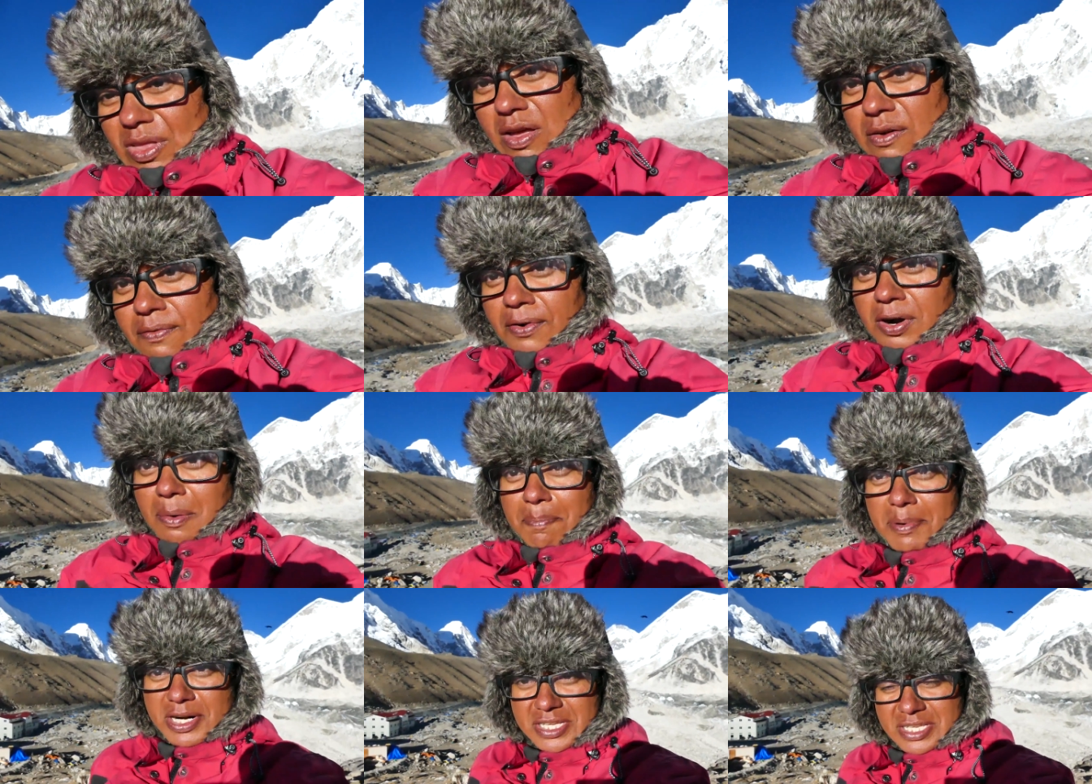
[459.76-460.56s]
for a
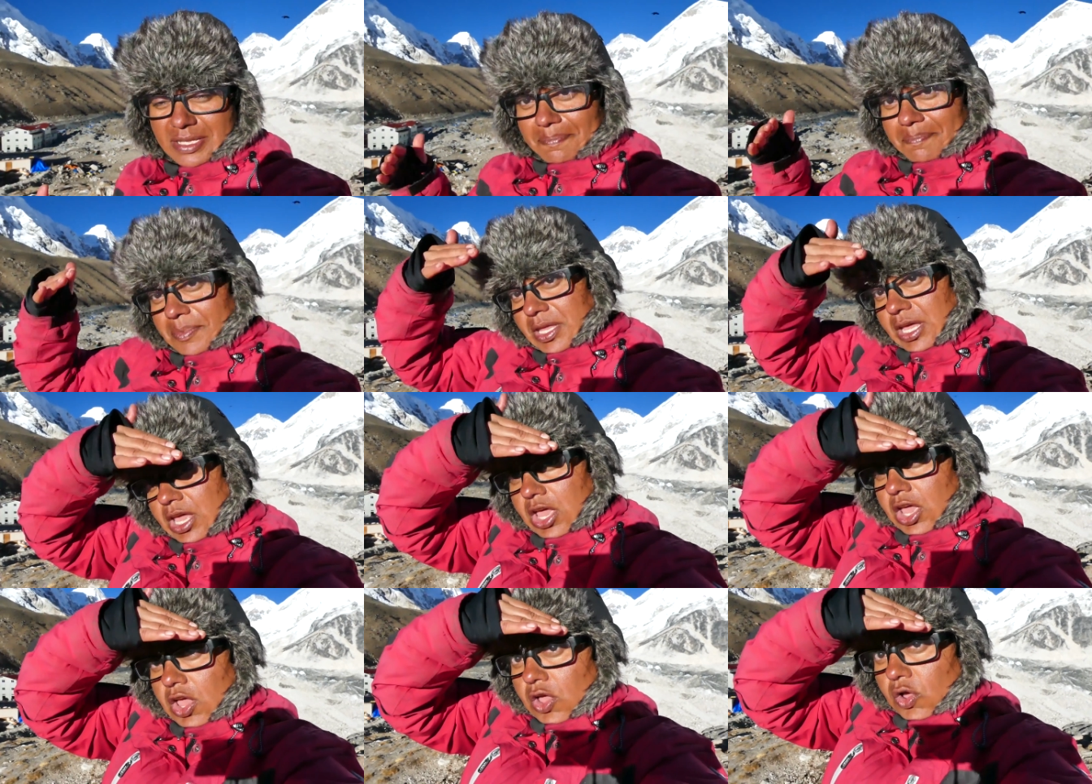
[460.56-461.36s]
person
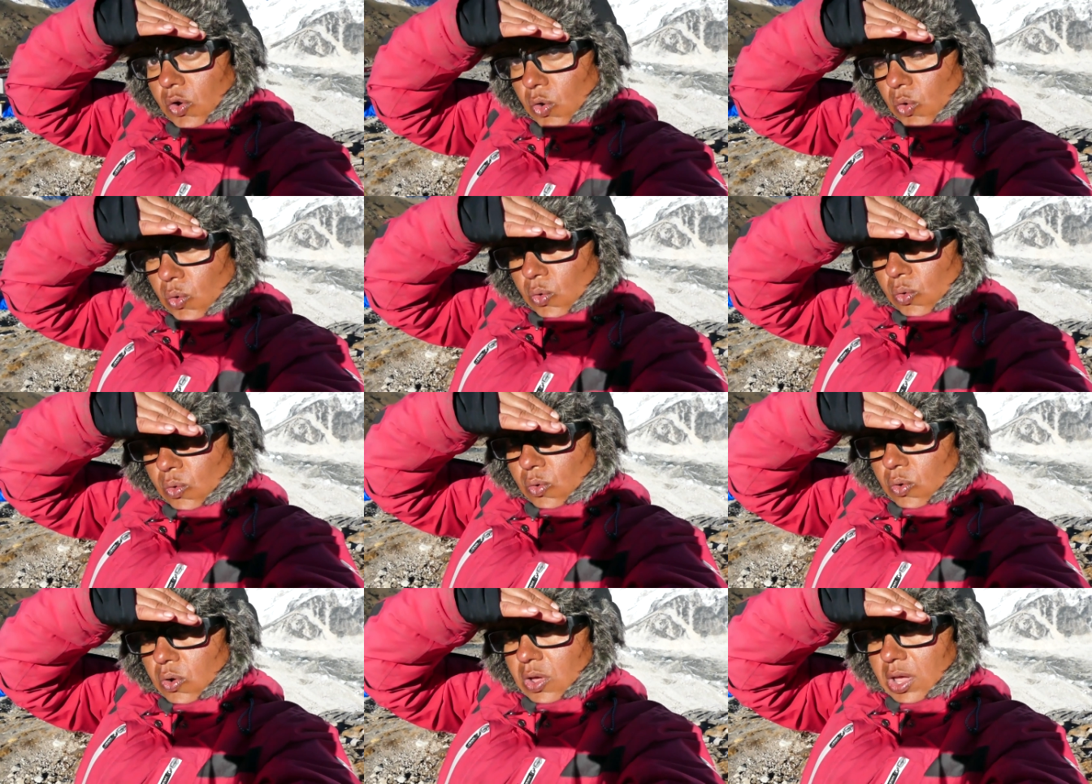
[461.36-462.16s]

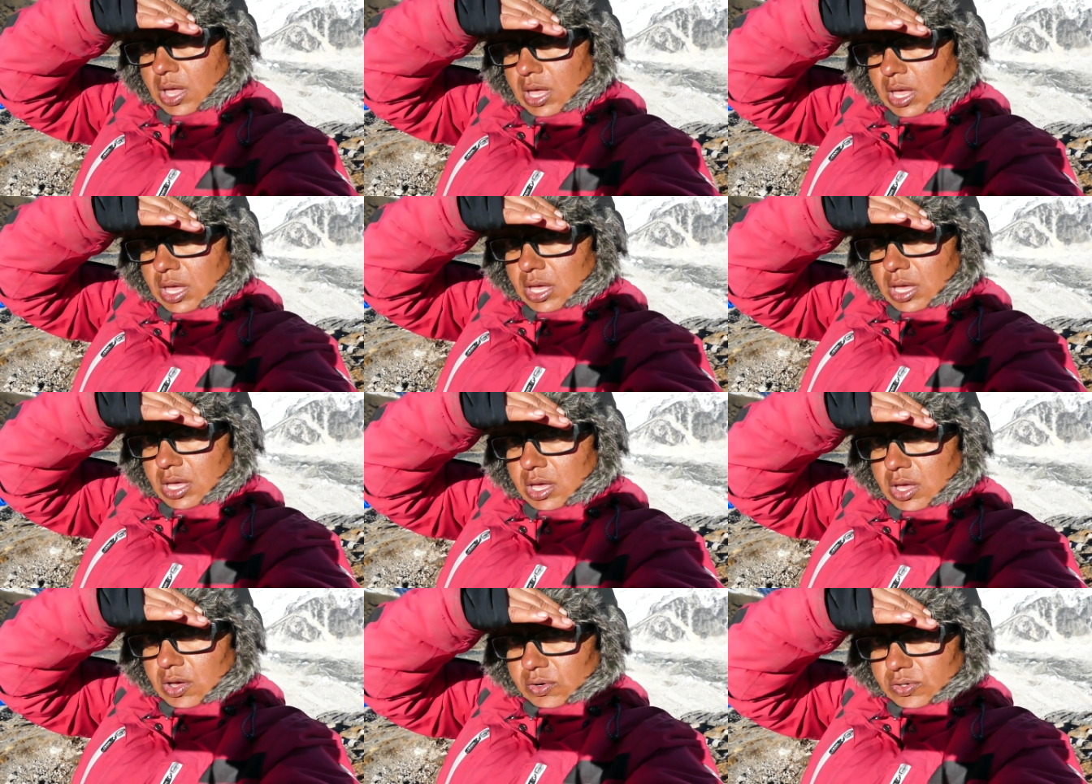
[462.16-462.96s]
who
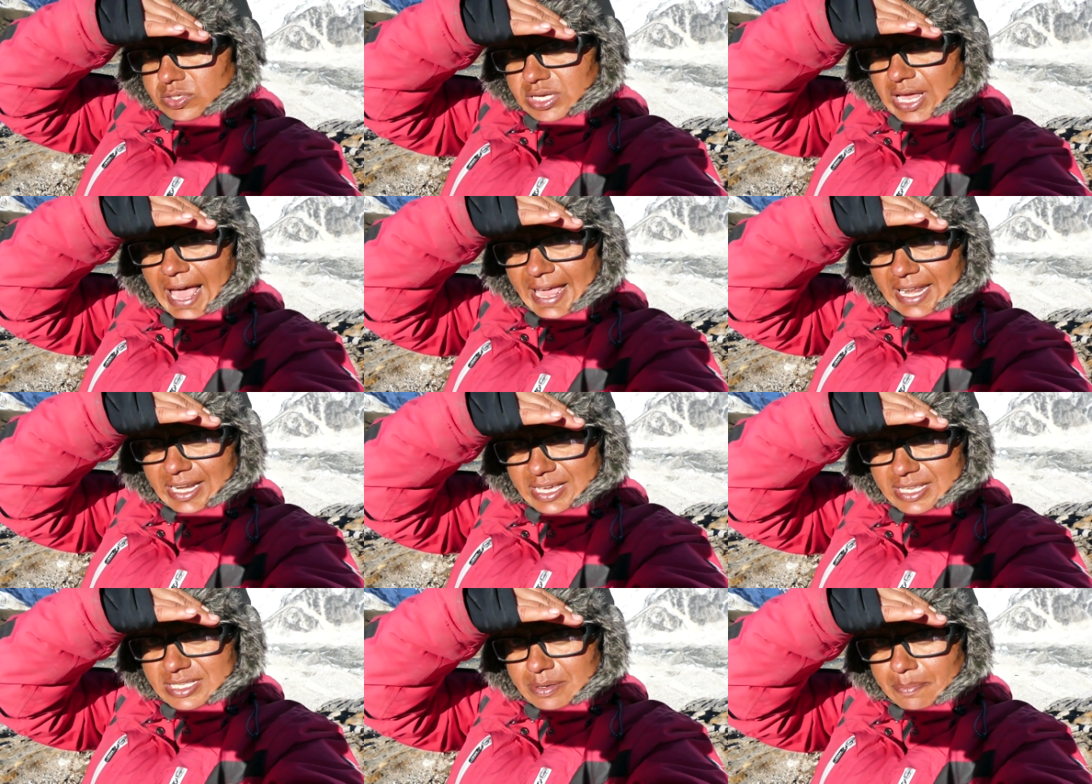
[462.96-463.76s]
whose height
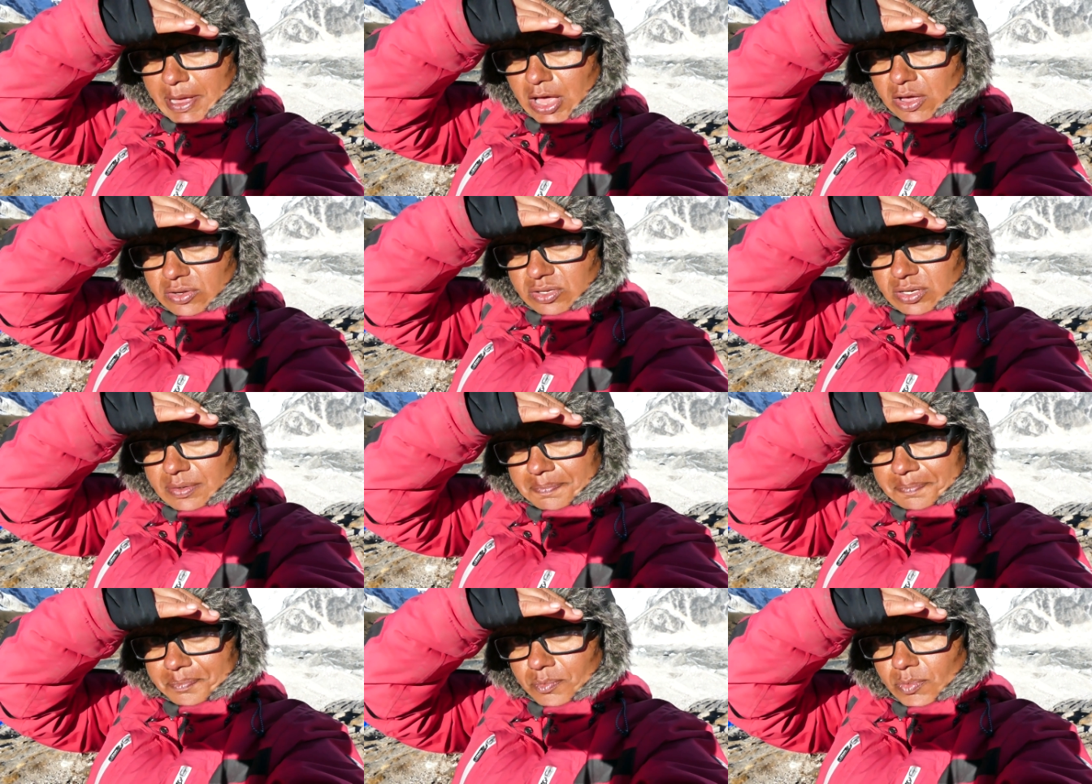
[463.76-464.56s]
is about
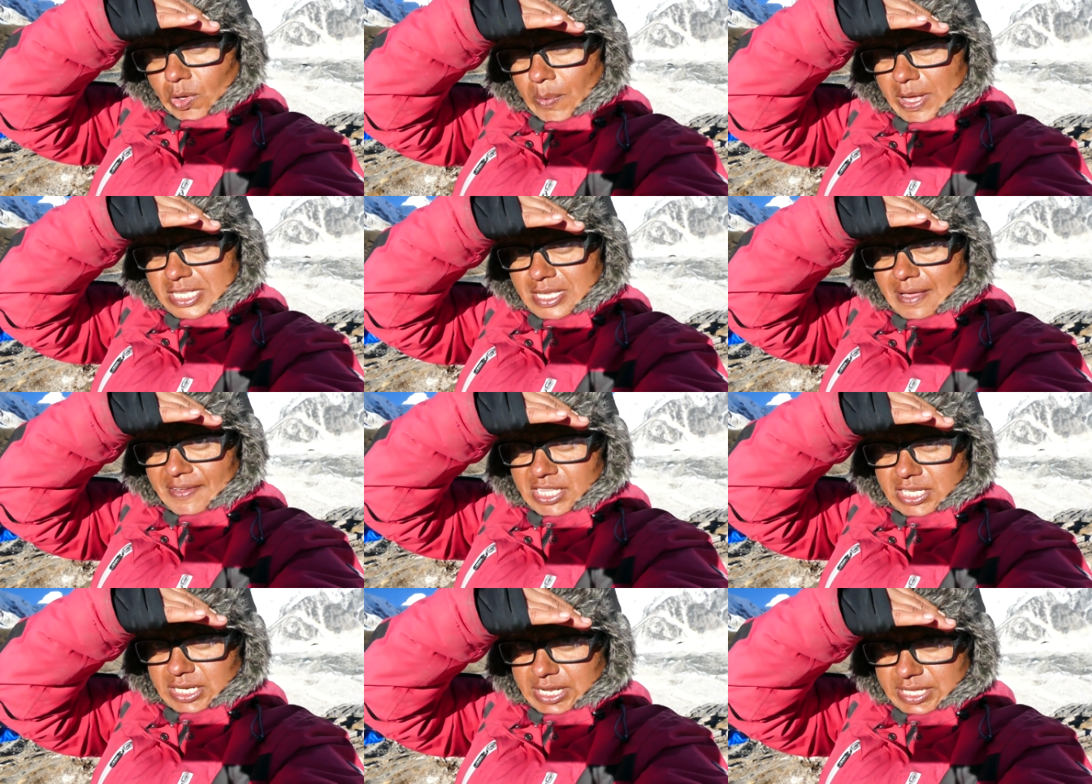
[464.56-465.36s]

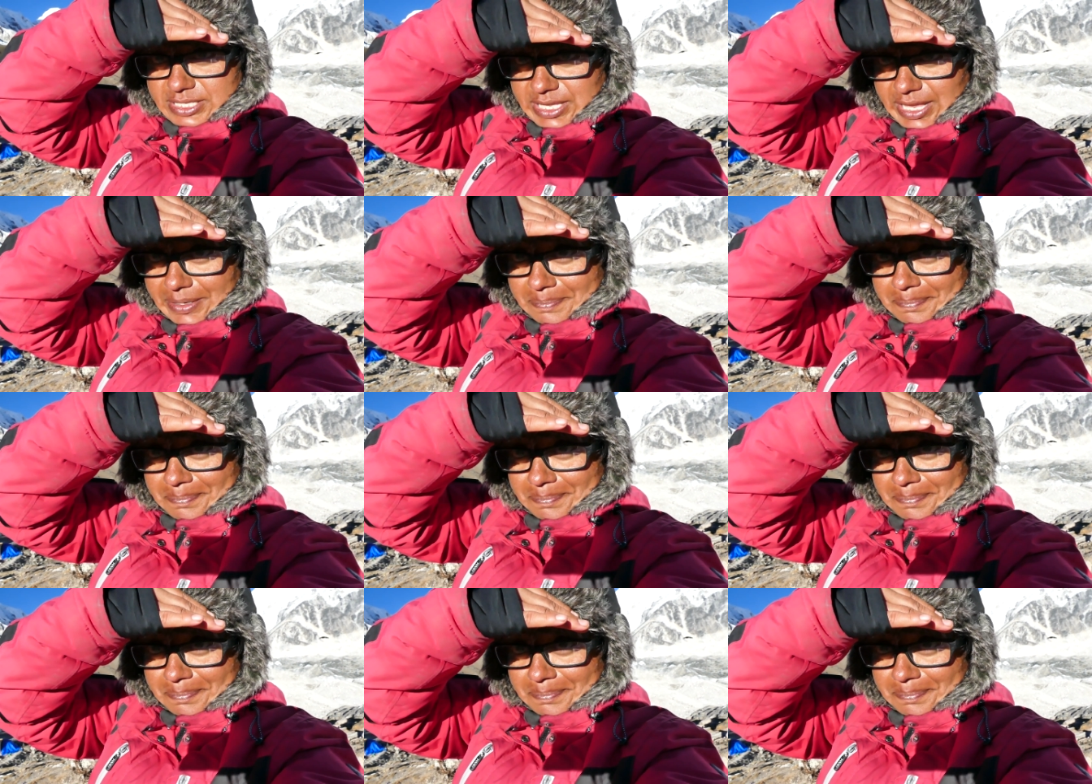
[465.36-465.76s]
170, let's say,